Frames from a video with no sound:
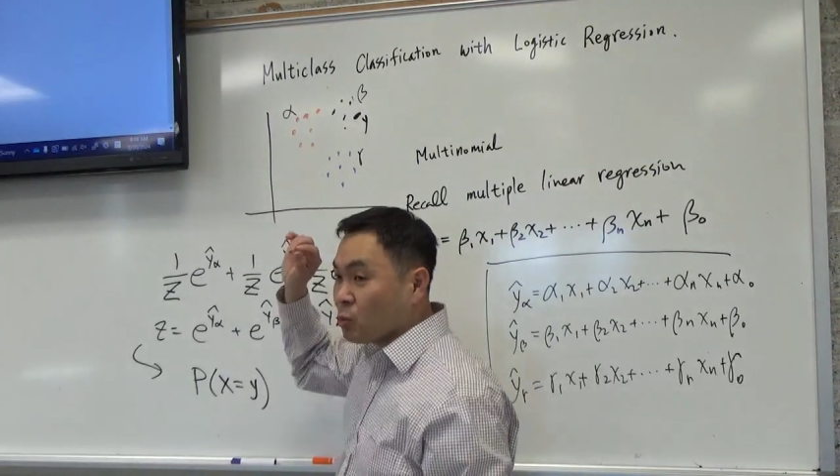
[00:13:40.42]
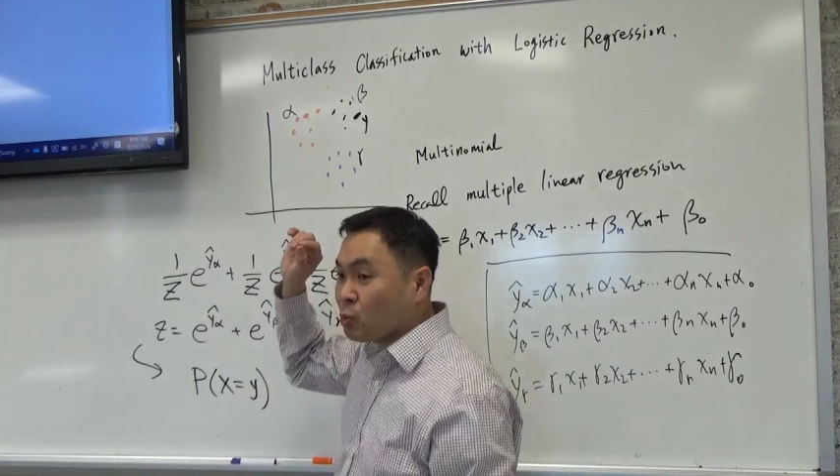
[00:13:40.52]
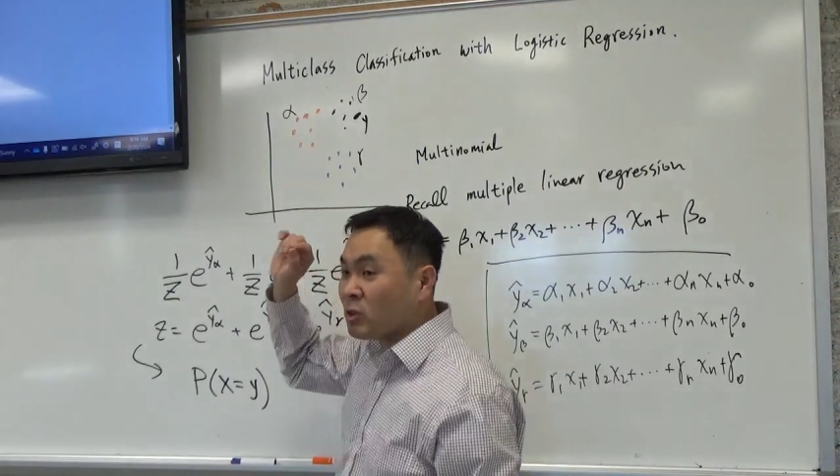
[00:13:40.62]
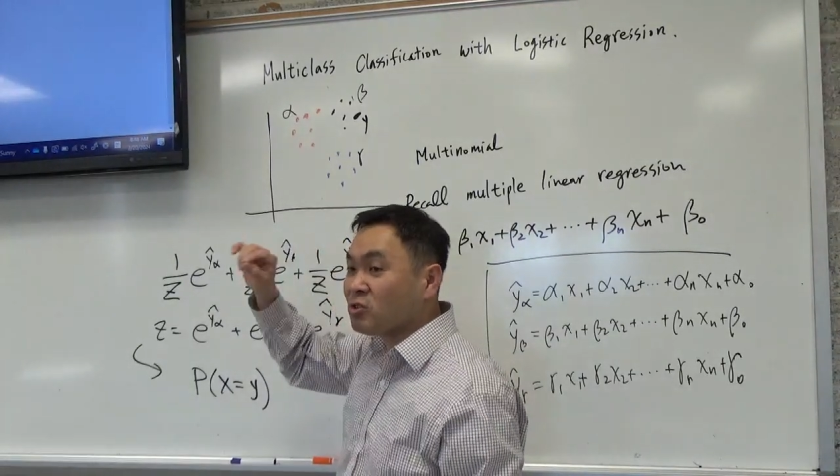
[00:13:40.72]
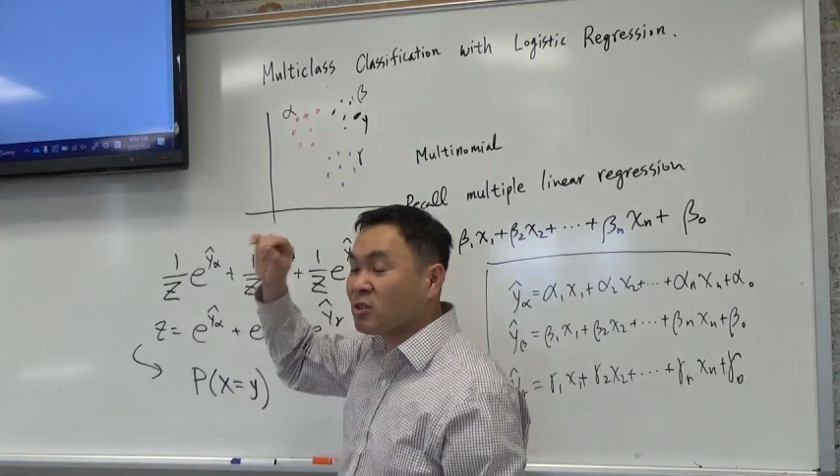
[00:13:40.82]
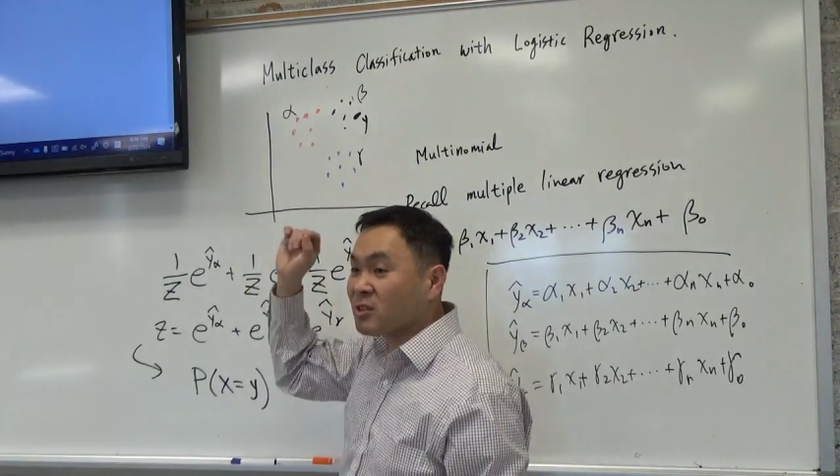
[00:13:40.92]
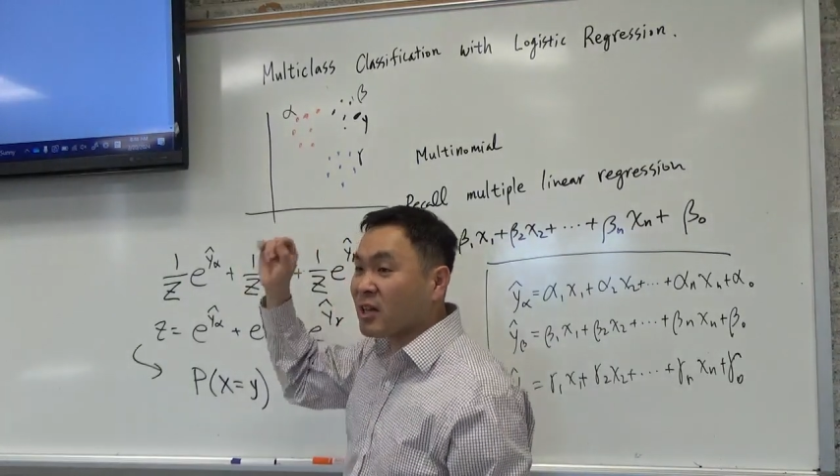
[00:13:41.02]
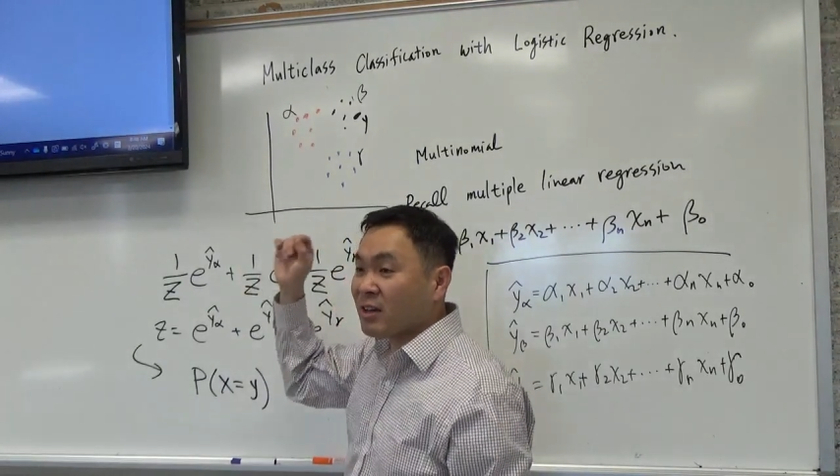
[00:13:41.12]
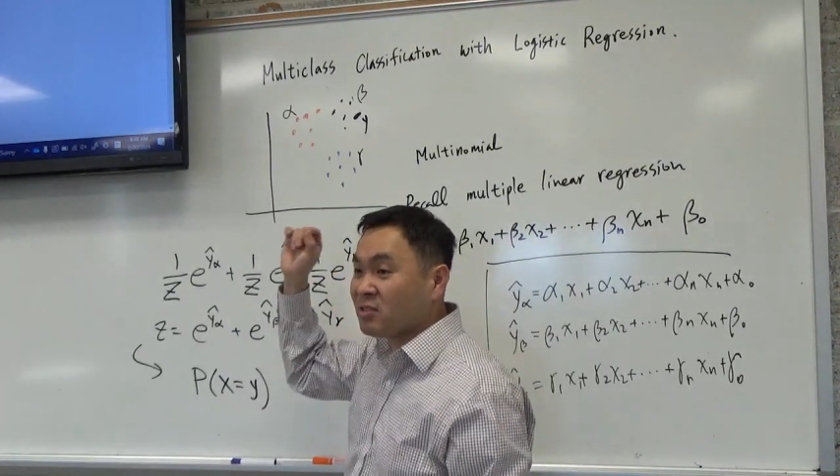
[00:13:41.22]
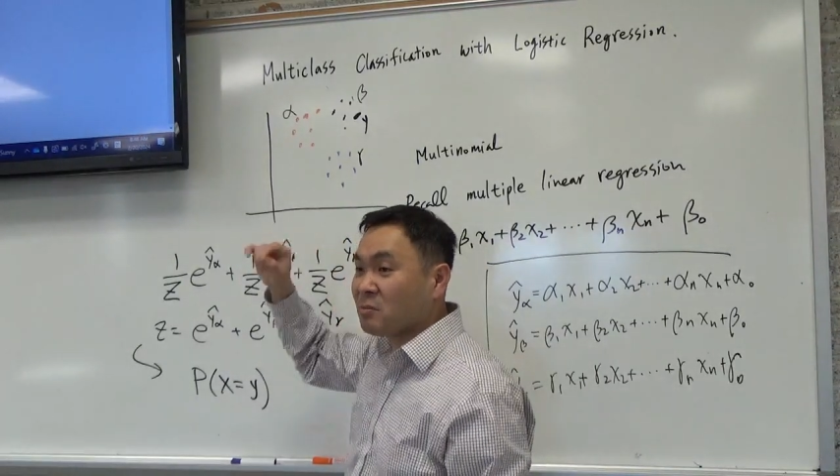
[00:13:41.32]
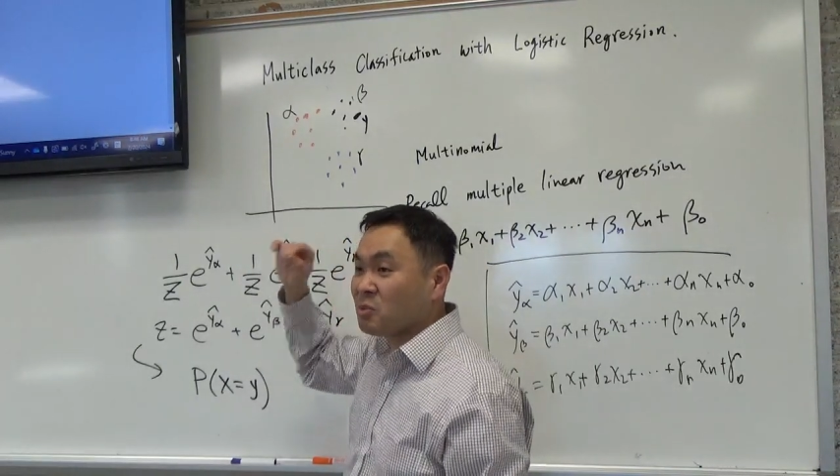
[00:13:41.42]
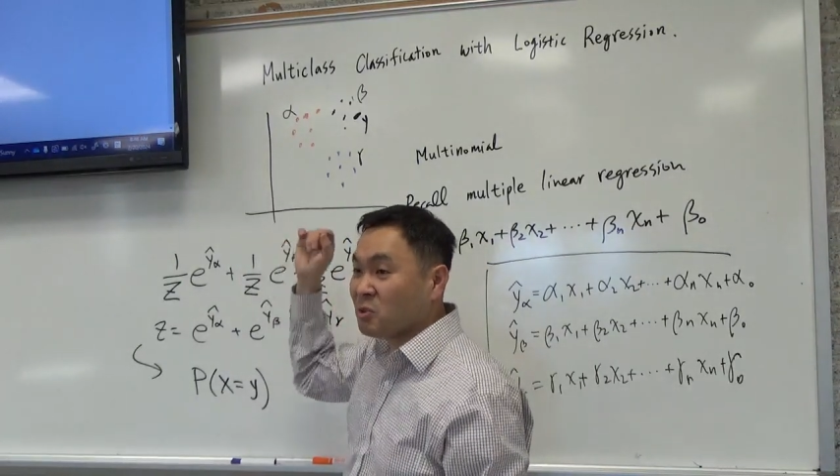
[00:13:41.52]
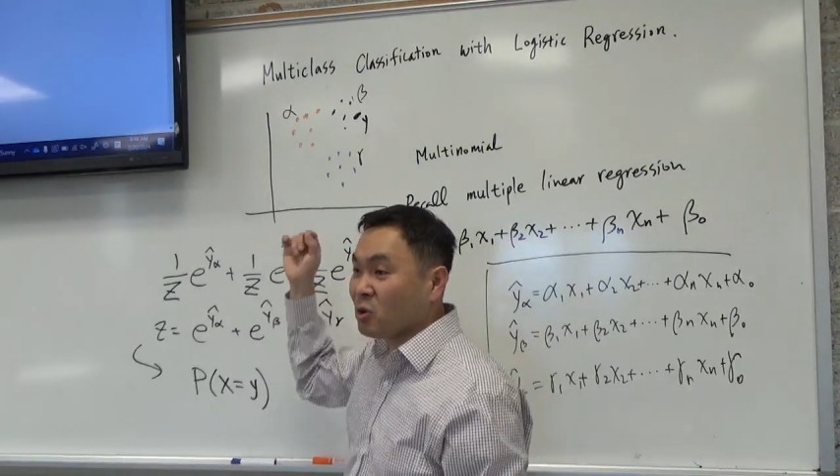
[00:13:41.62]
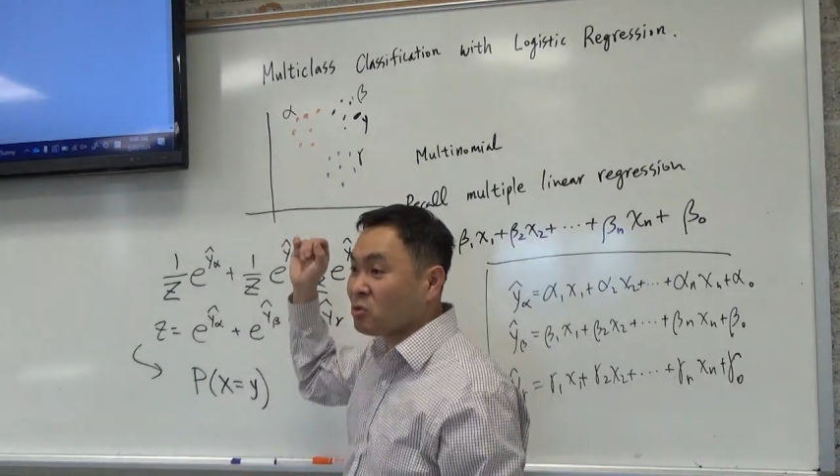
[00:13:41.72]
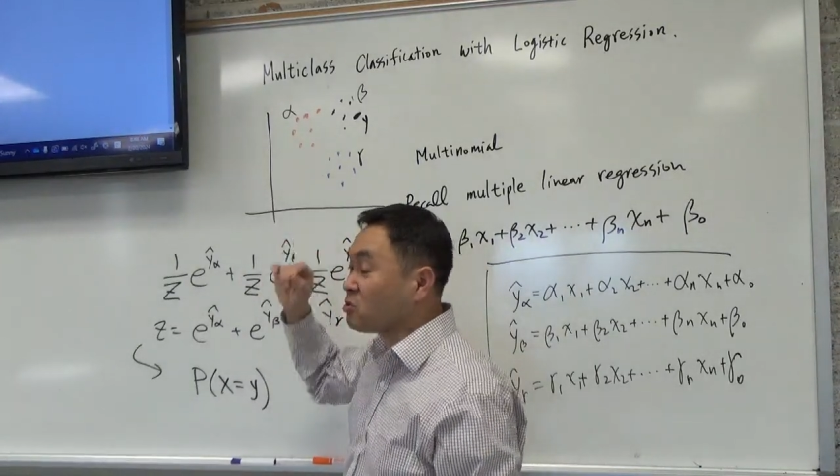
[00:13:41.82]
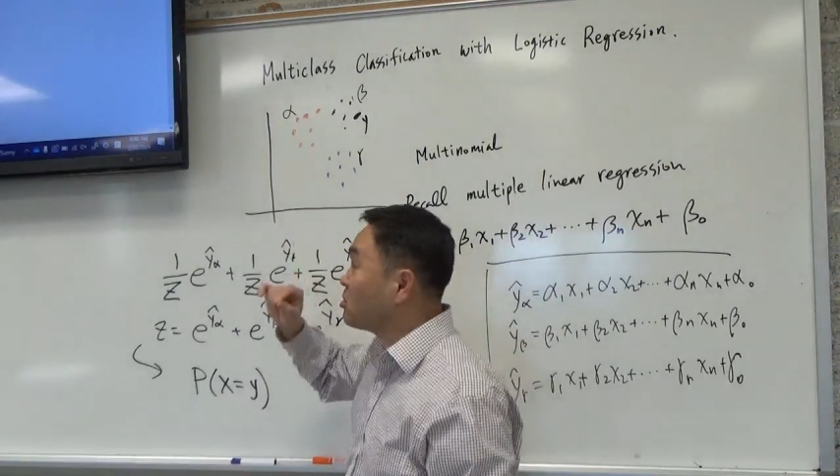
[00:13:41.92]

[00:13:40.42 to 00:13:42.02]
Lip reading: which class it belongs